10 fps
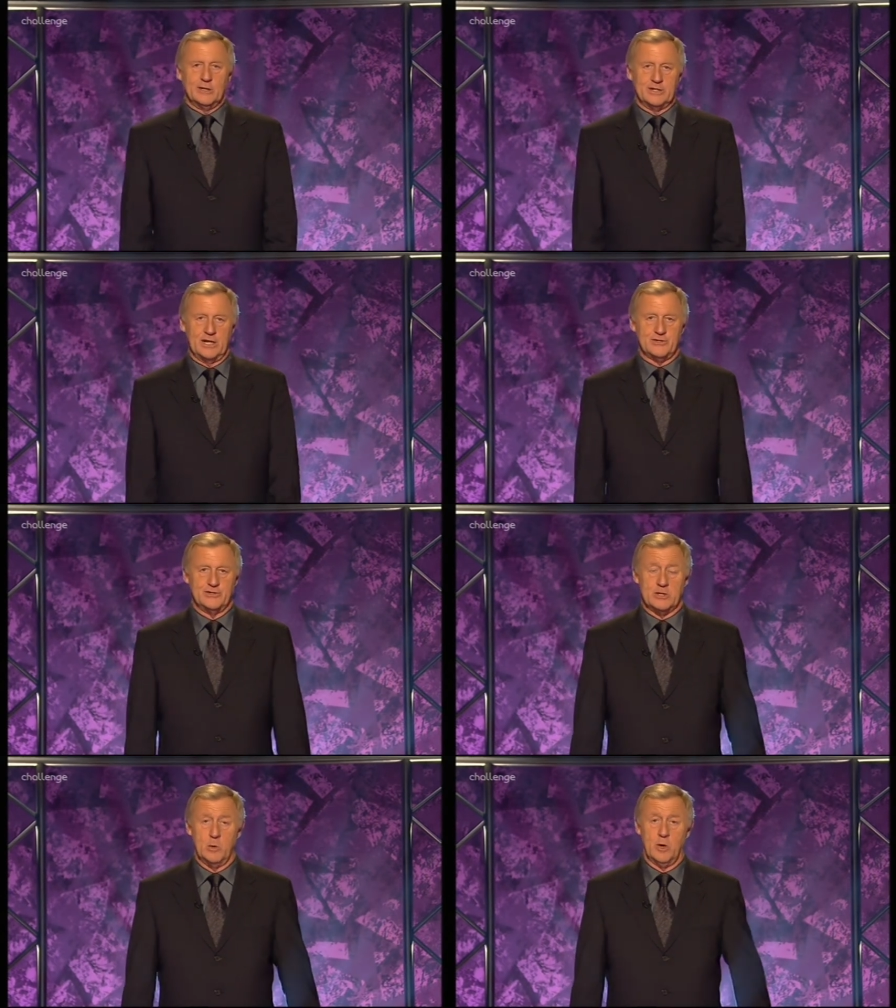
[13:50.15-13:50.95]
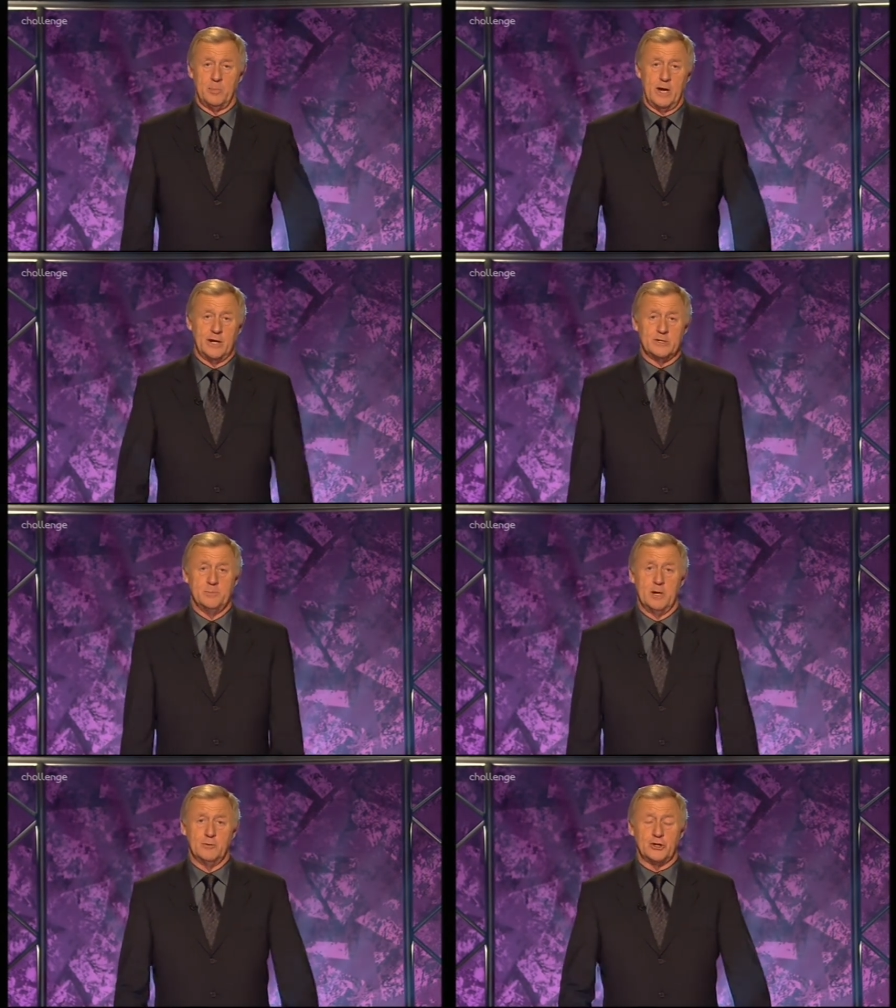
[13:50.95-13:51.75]
contestants who all applied
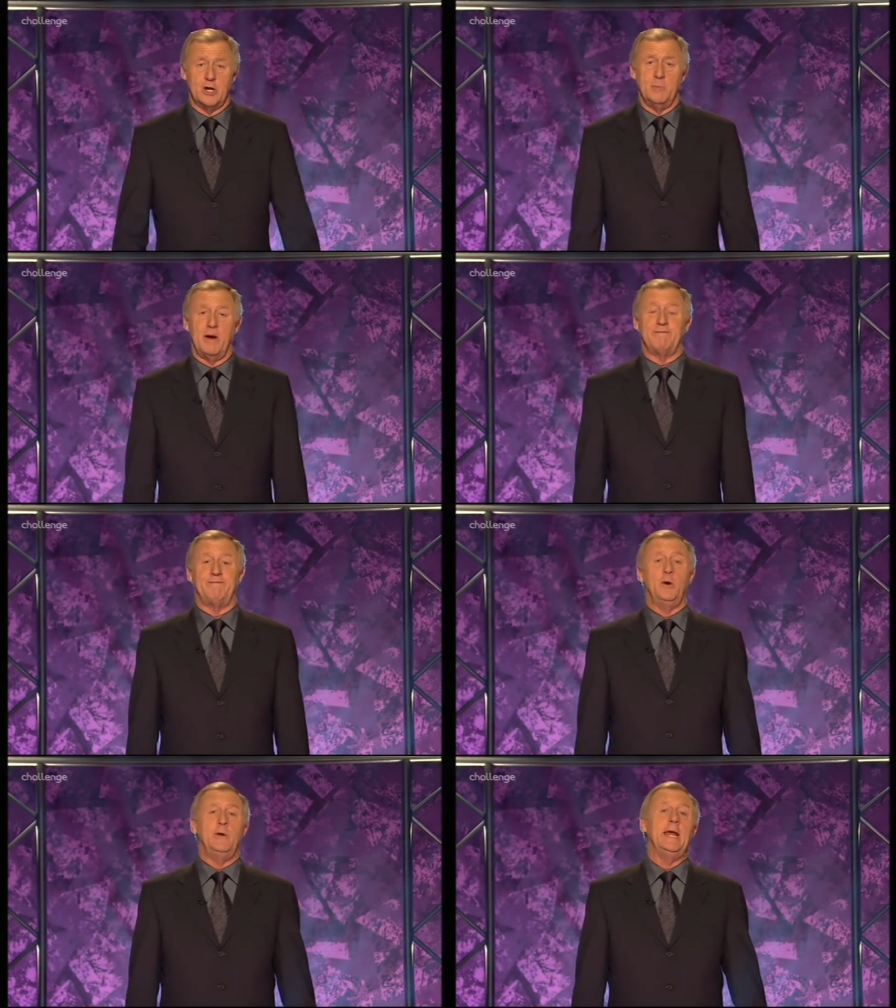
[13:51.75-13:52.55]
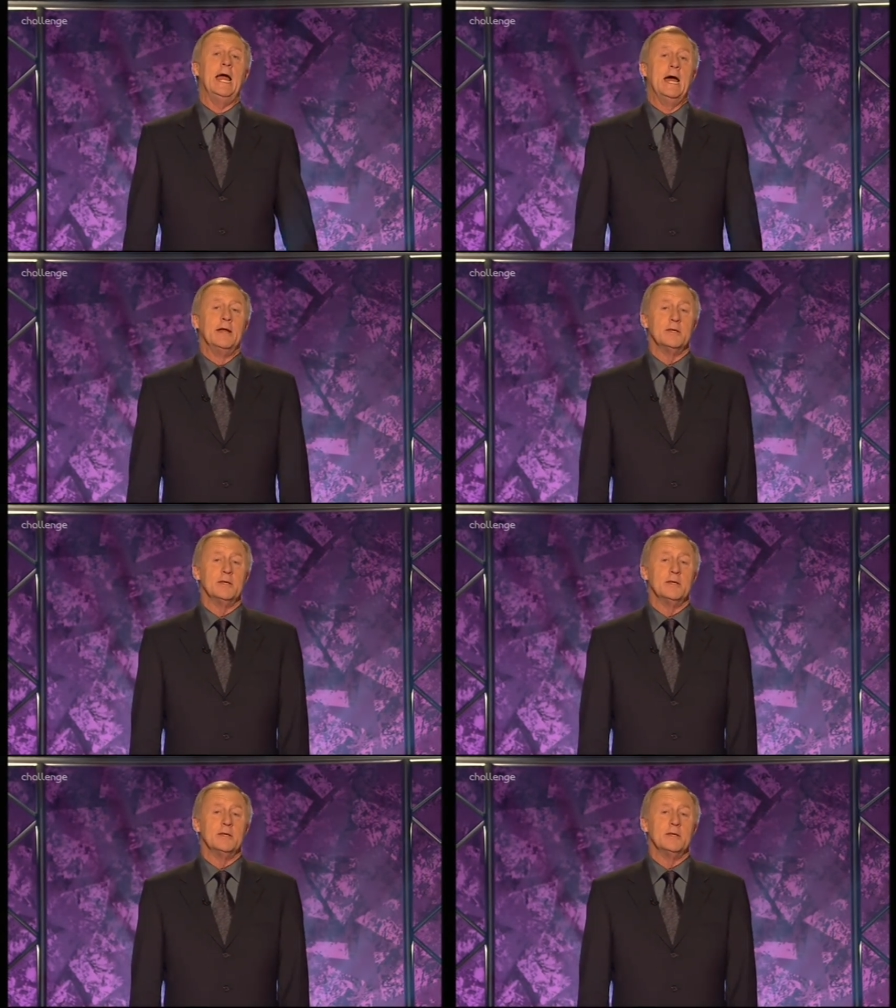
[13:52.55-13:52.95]
to be on the show by phoning